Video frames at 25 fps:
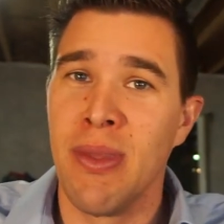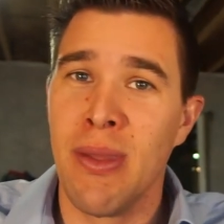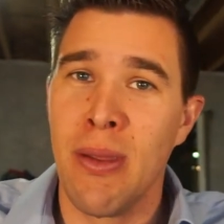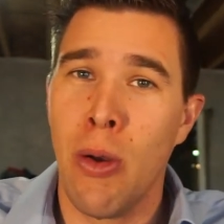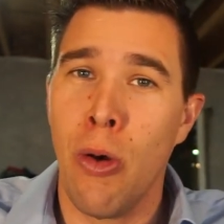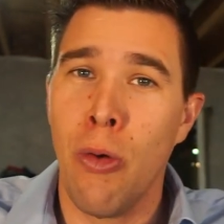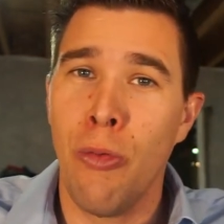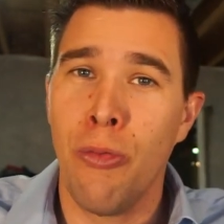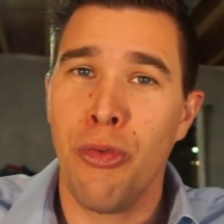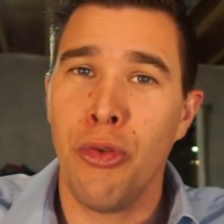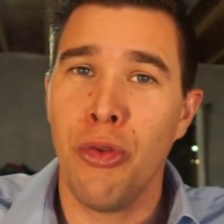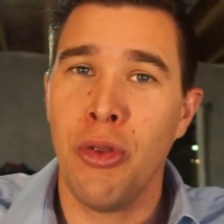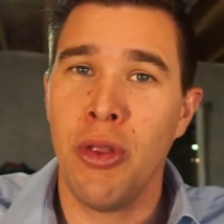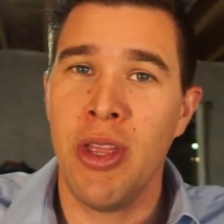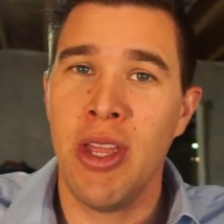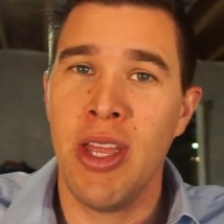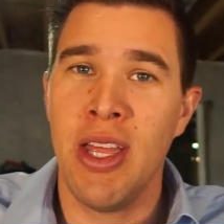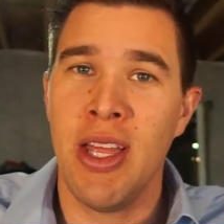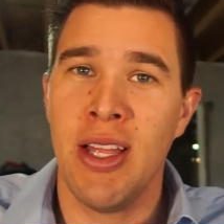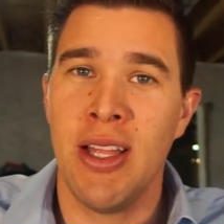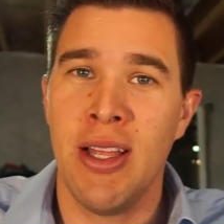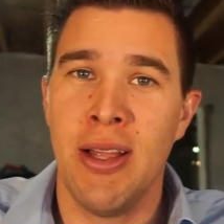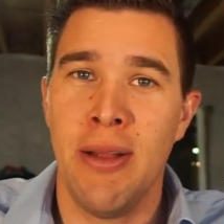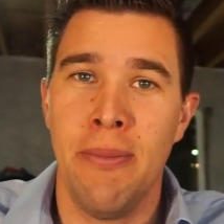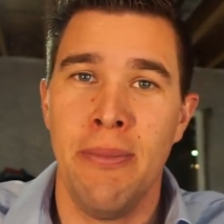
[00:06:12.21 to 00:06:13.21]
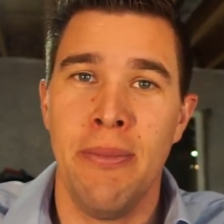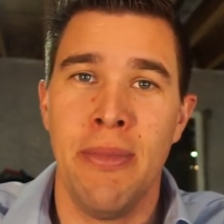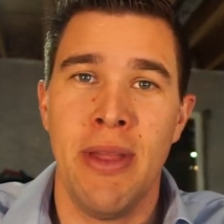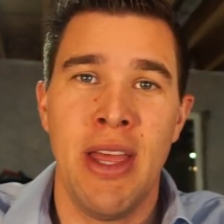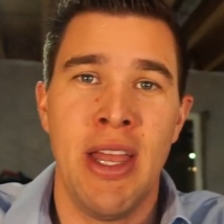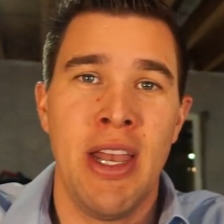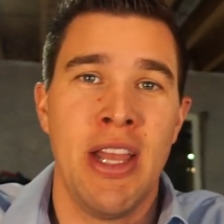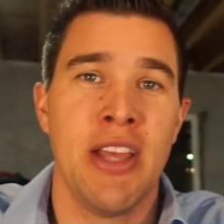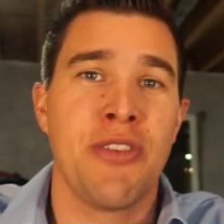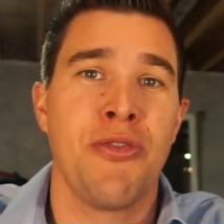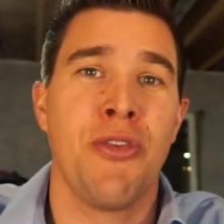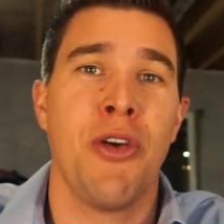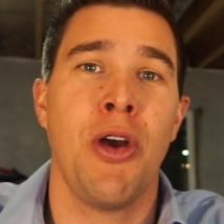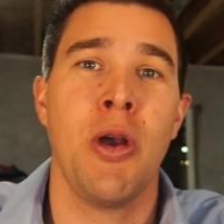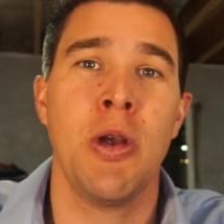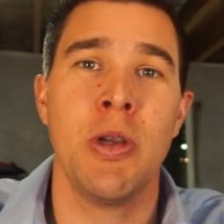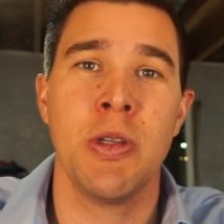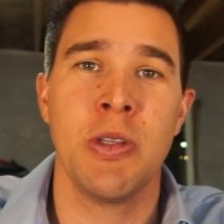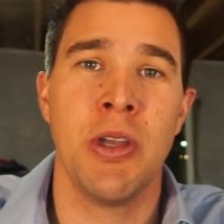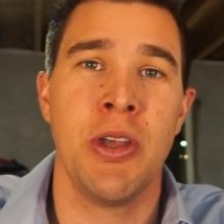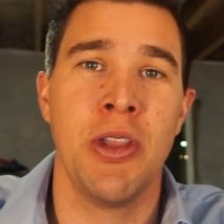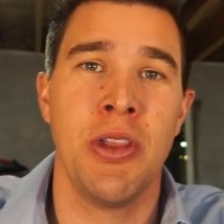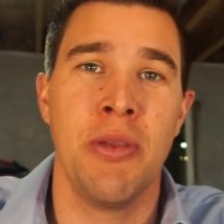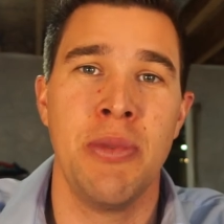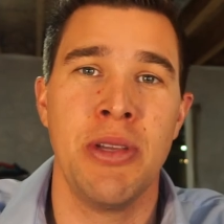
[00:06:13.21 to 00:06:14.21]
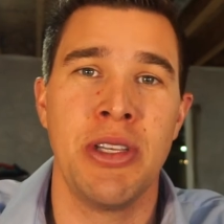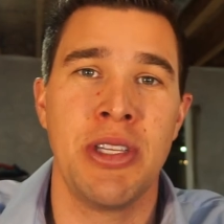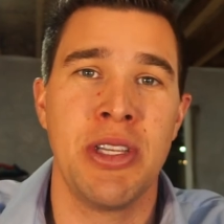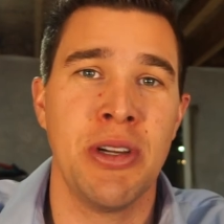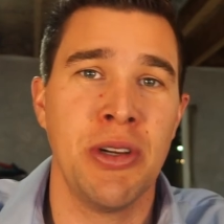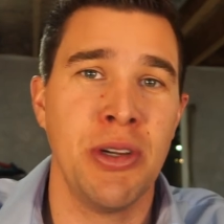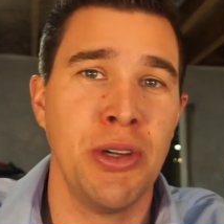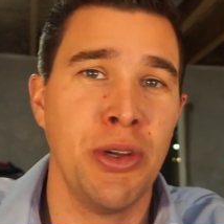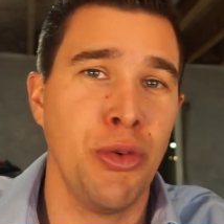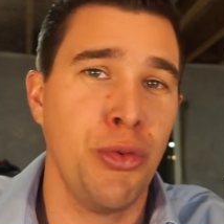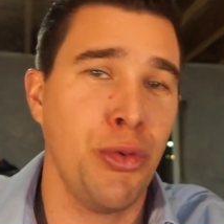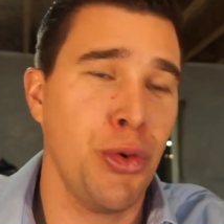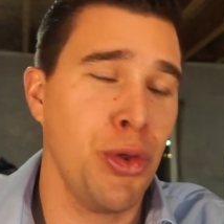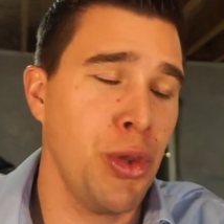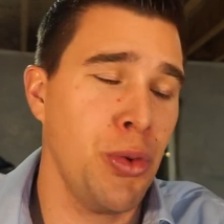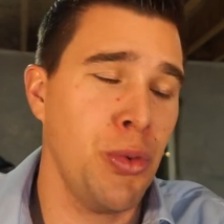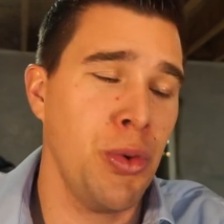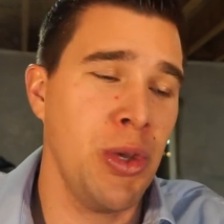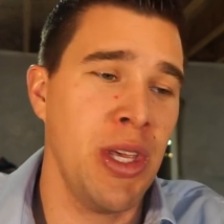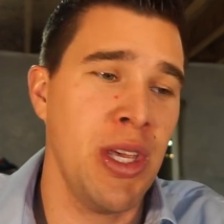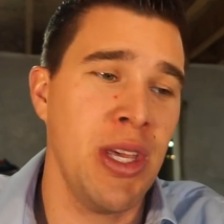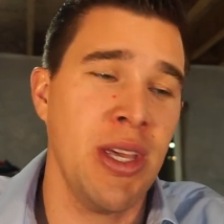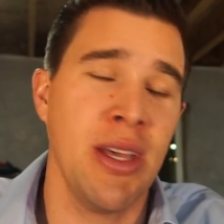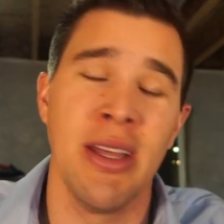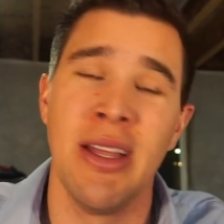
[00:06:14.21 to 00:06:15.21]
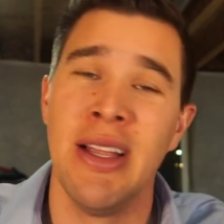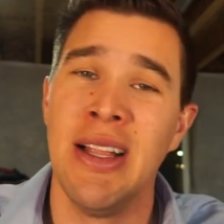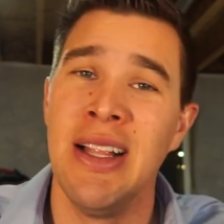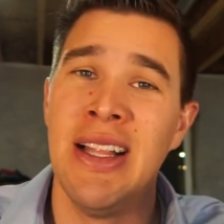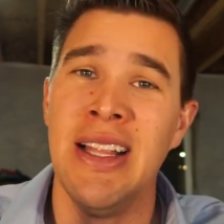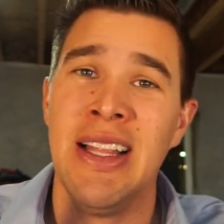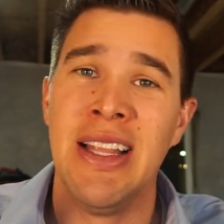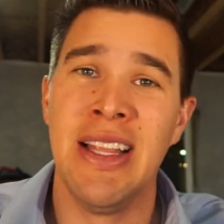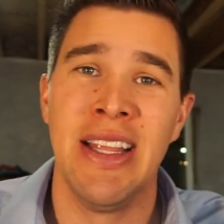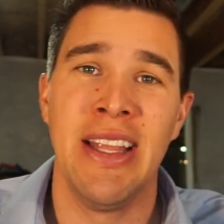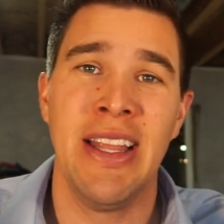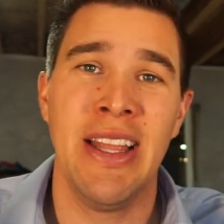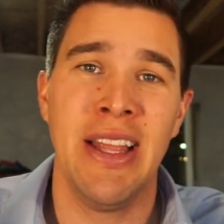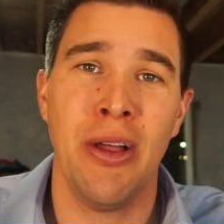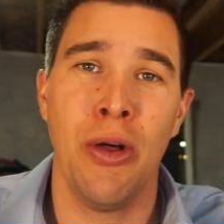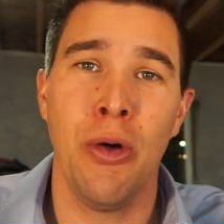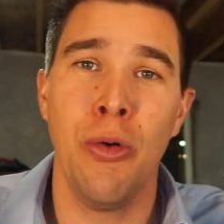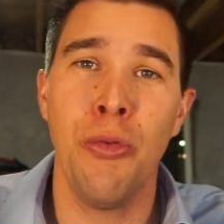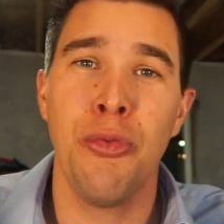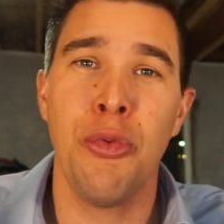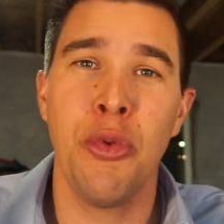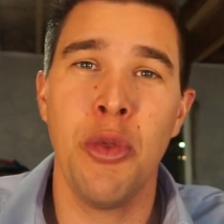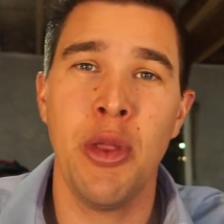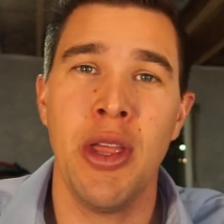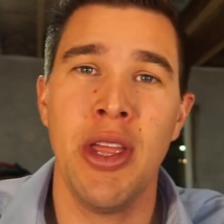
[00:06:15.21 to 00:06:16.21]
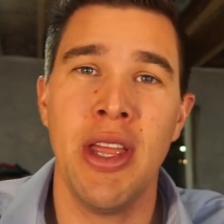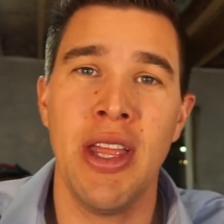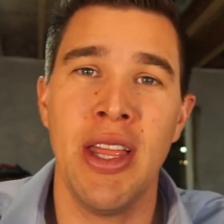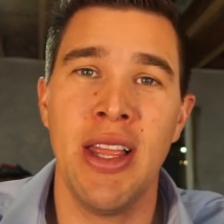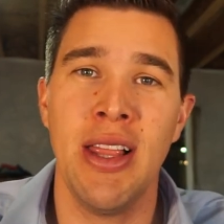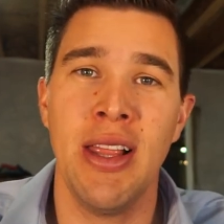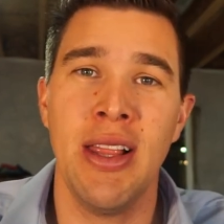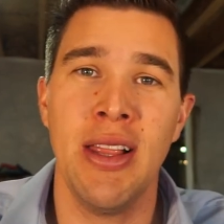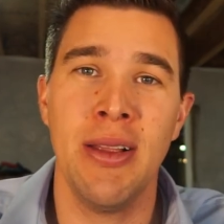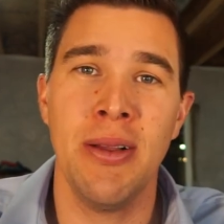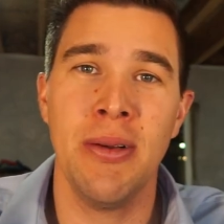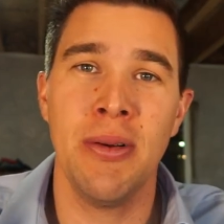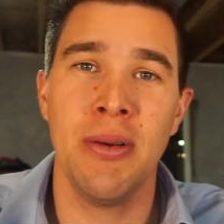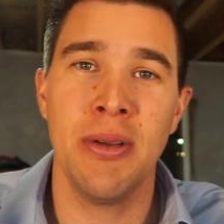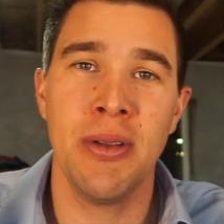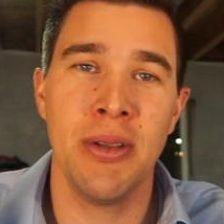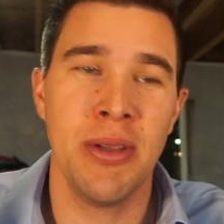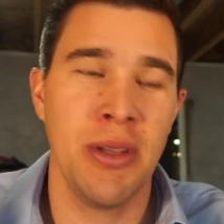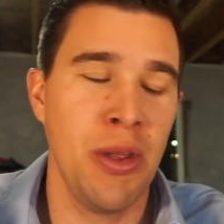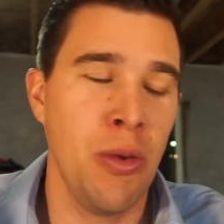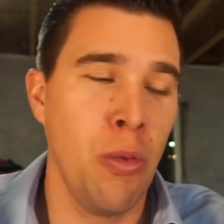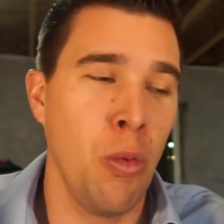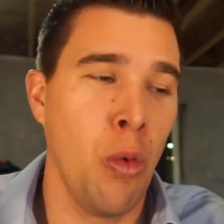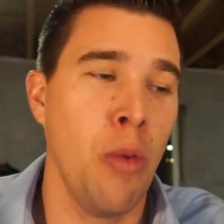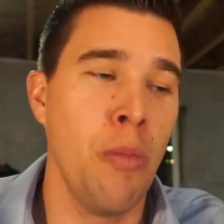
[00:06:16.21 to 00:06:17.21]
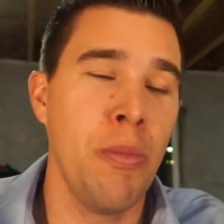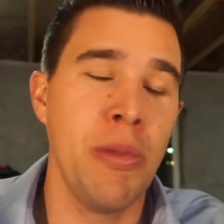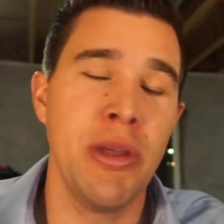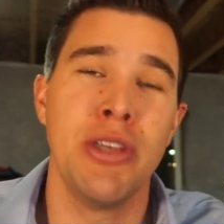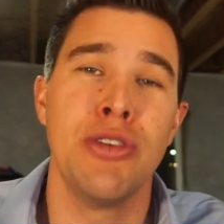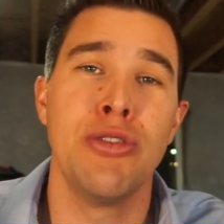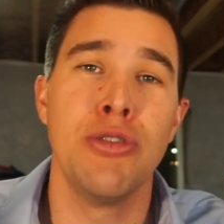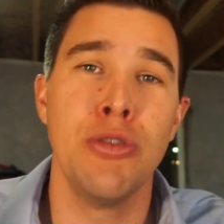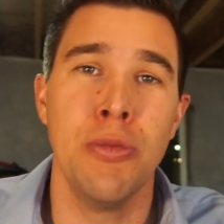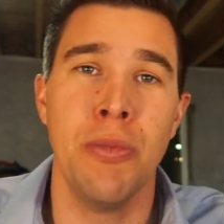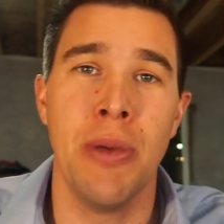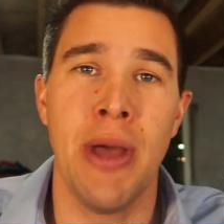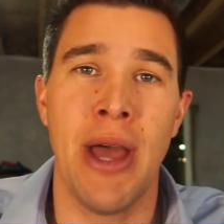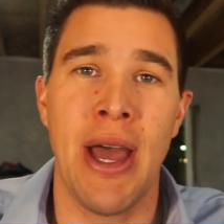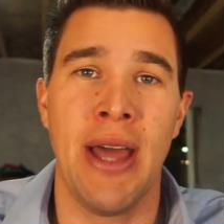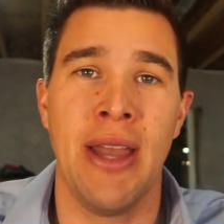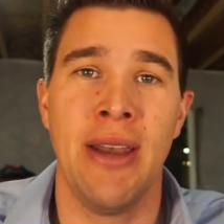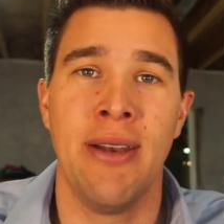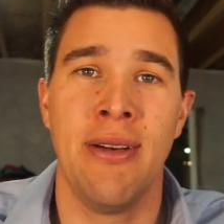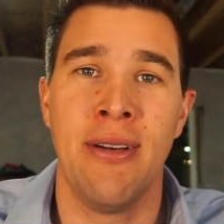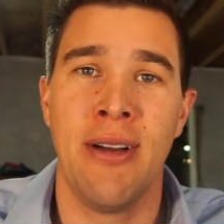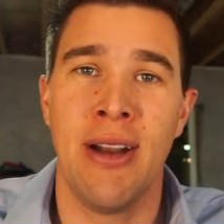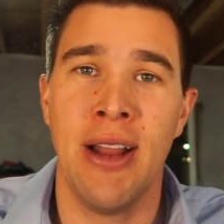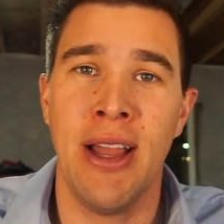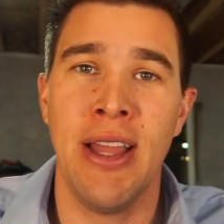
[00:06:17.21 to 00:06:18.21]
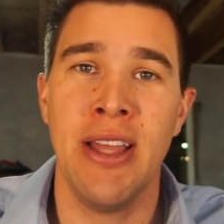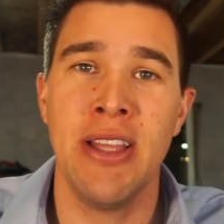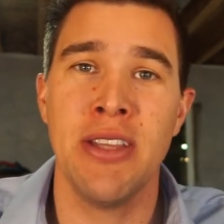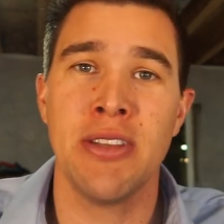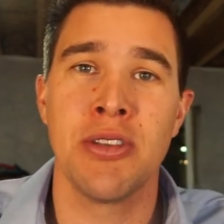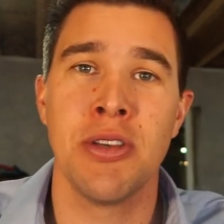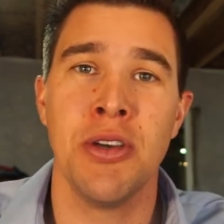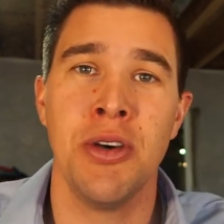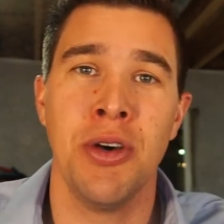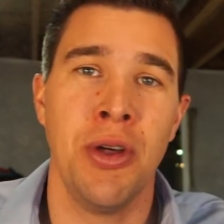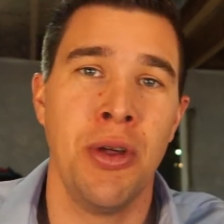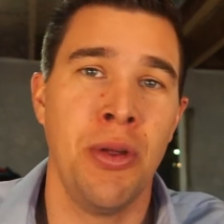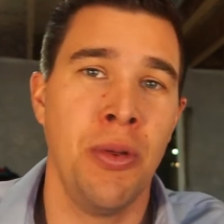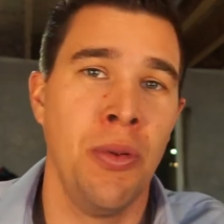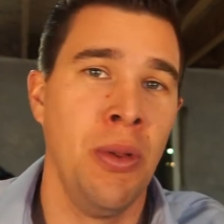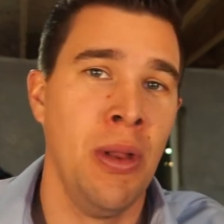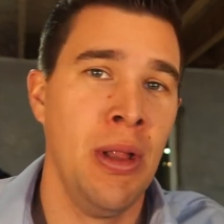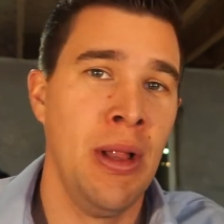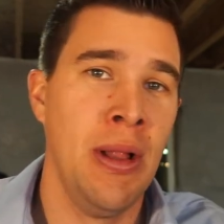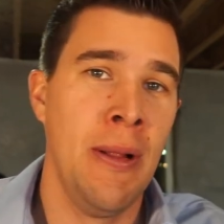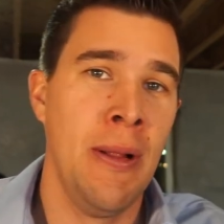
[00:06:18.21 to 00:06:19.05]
Hopefully, um, and as far as all the material for the week, hopefully it won't be too bad, right? So